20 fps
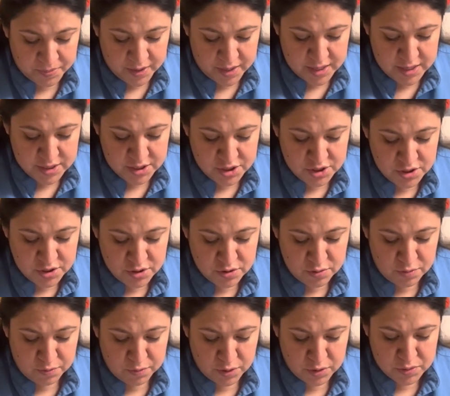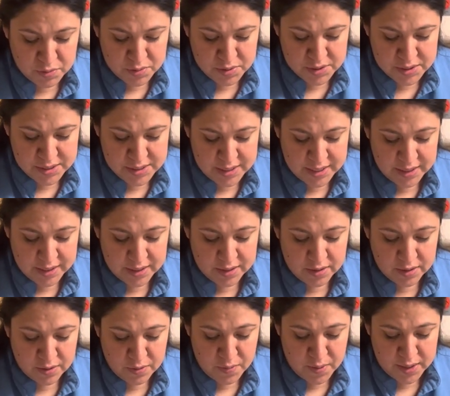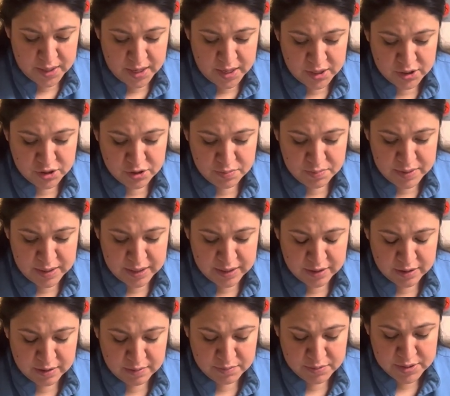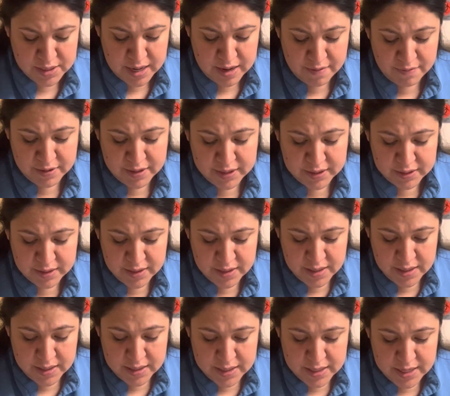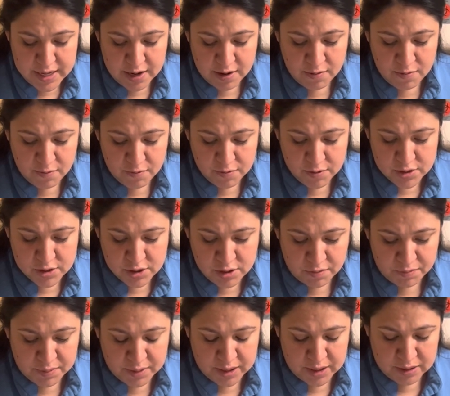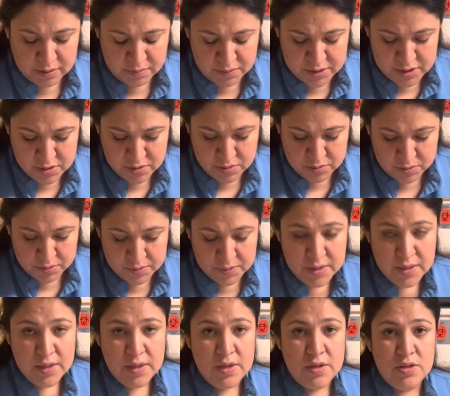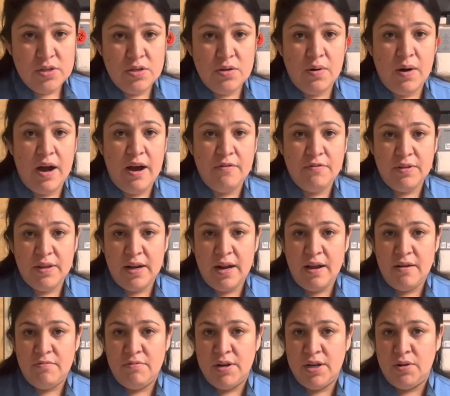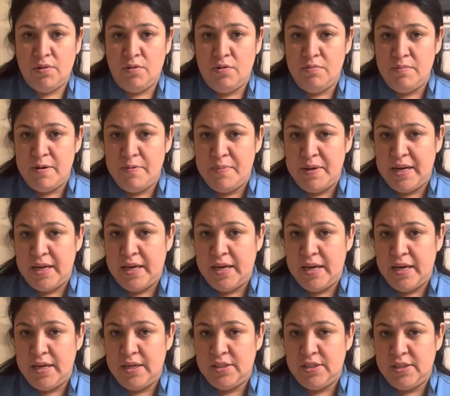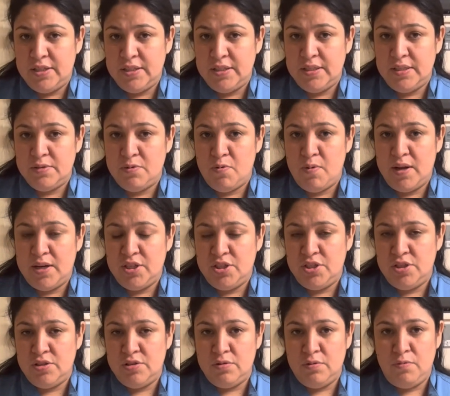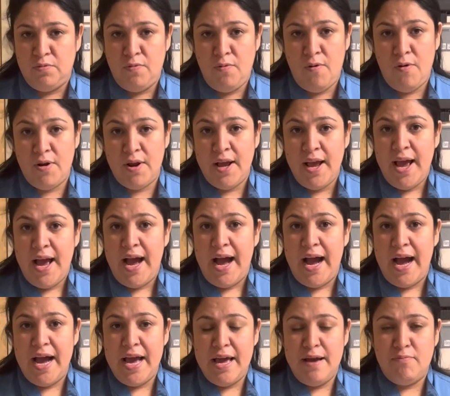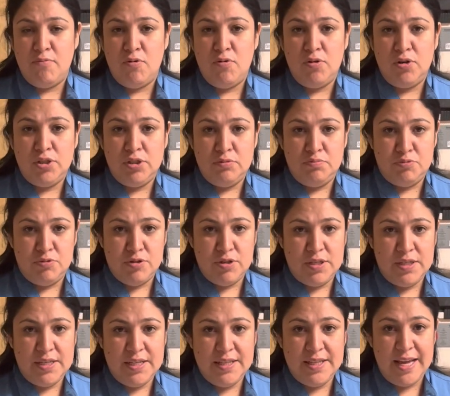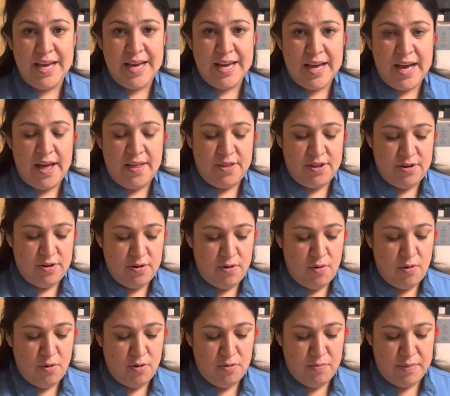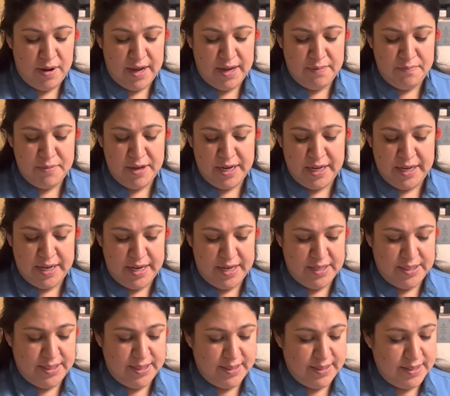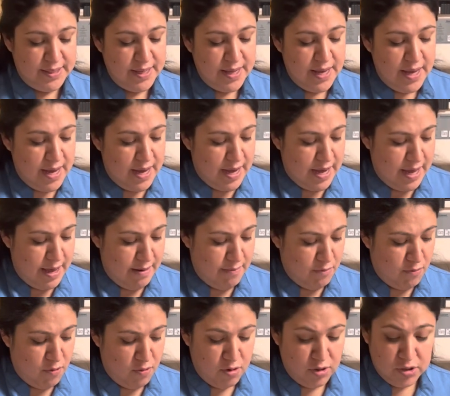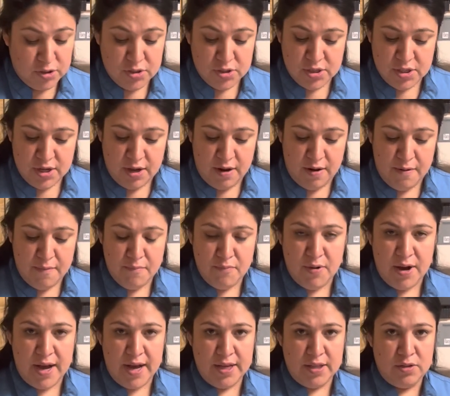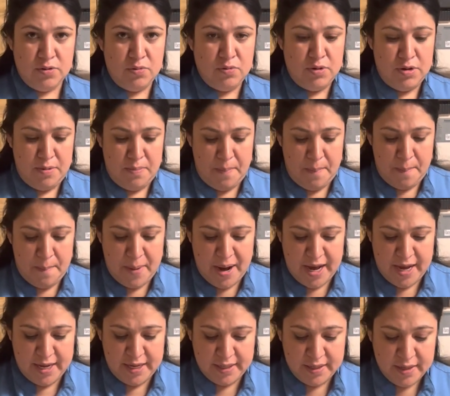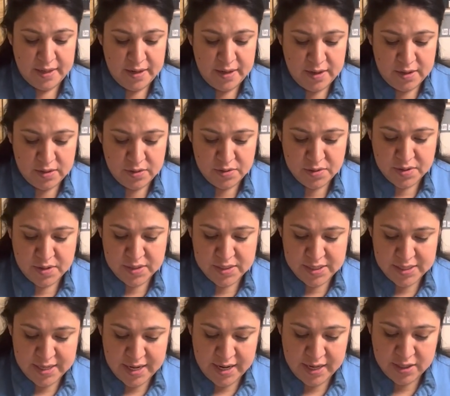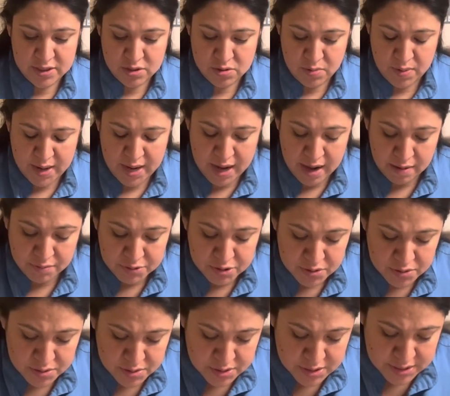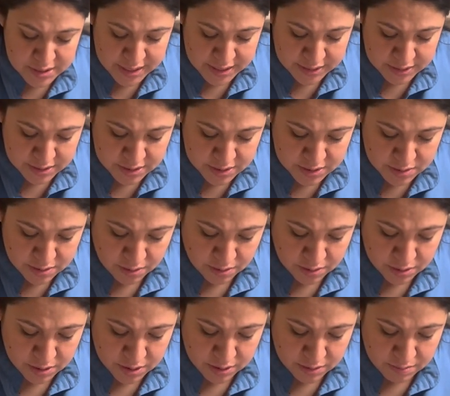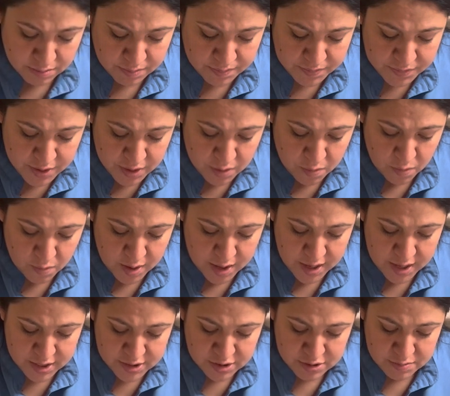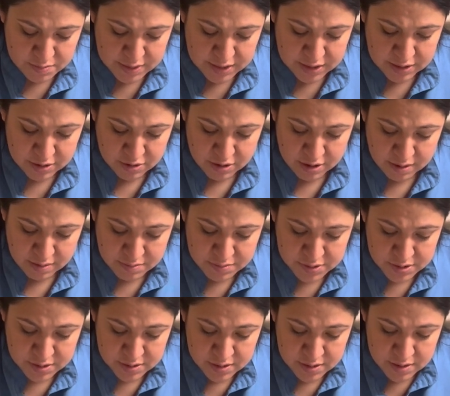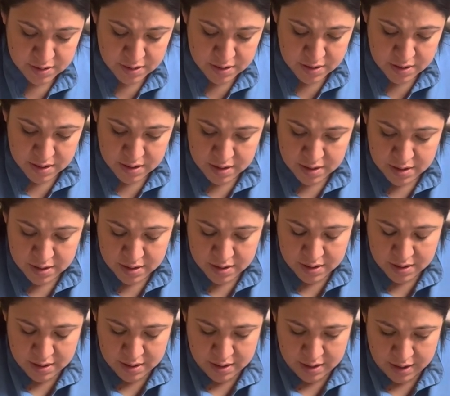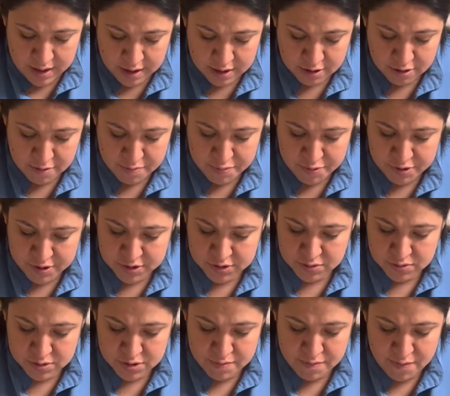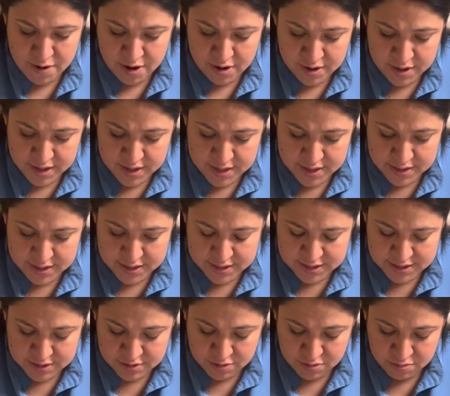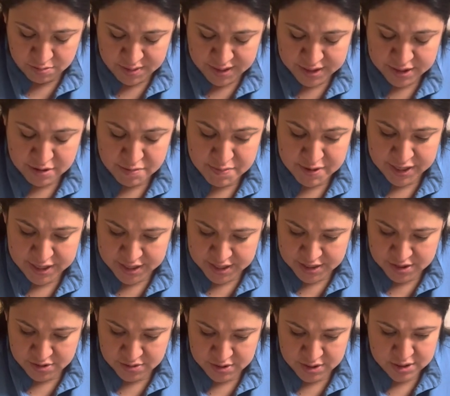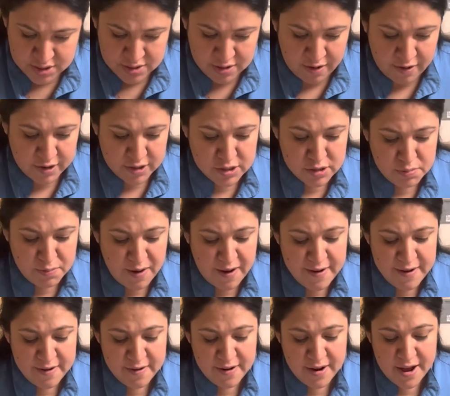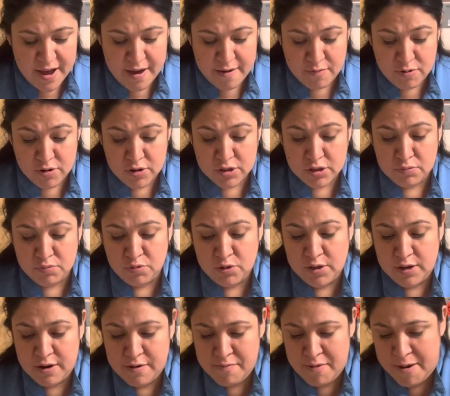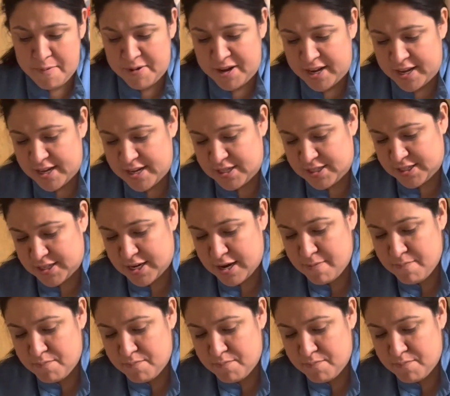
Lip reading: And she's due for Ducosate 100 milligram tablet now for softening the stool. So after I read all my medications, what is she due for, I am going to proceed and gather all my medications. I am going to start by doing my Ducosate. So I have Ducosate sodium 100 milligrams. I compare it to the MAR, and this is correct. The medication is not expired. I am going to put it in my medication cup.